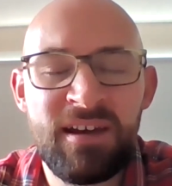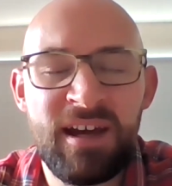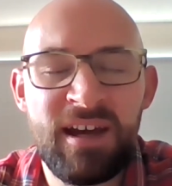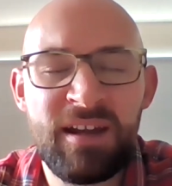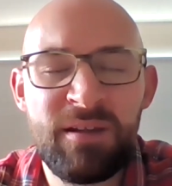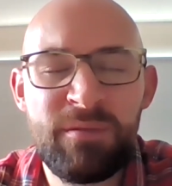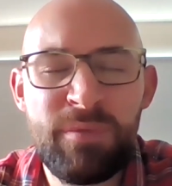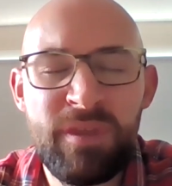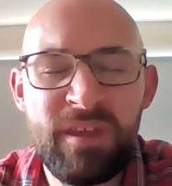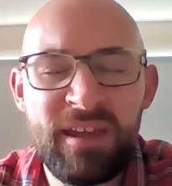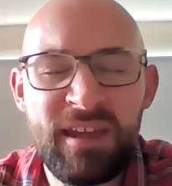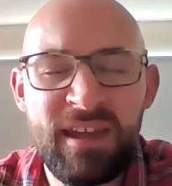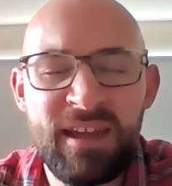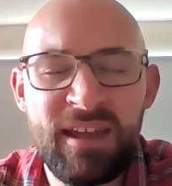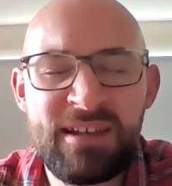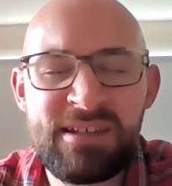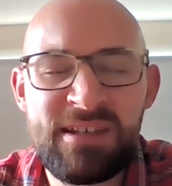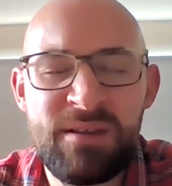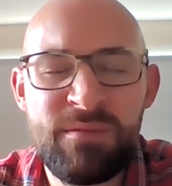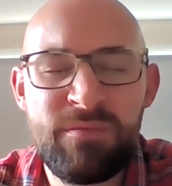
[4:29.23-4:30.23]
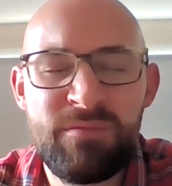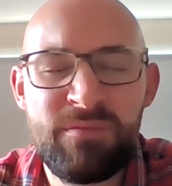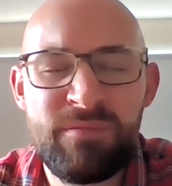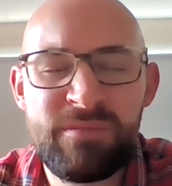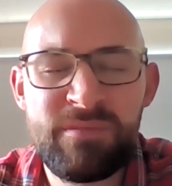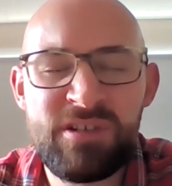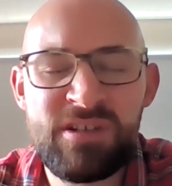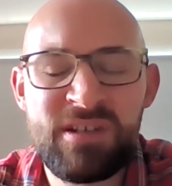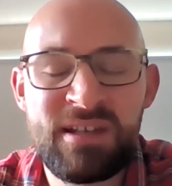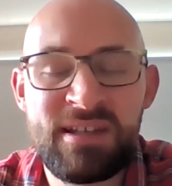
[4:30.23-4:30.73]
And I'm thinking, as I'm
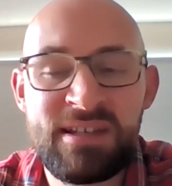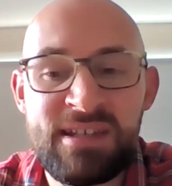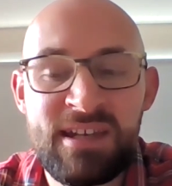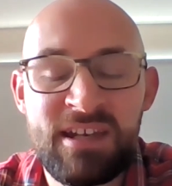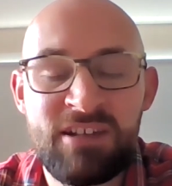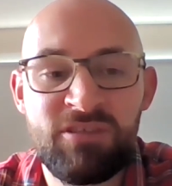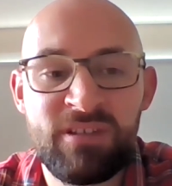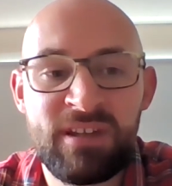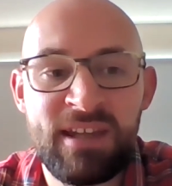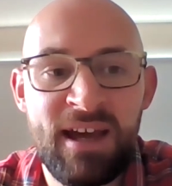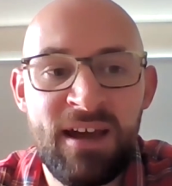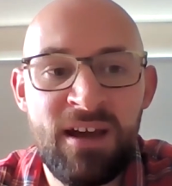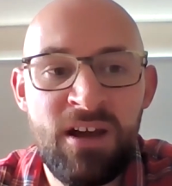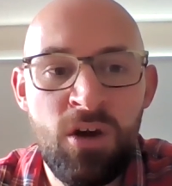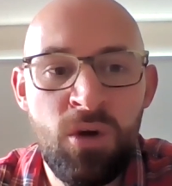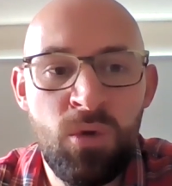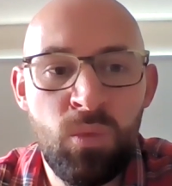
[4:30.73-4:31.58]
just considering that,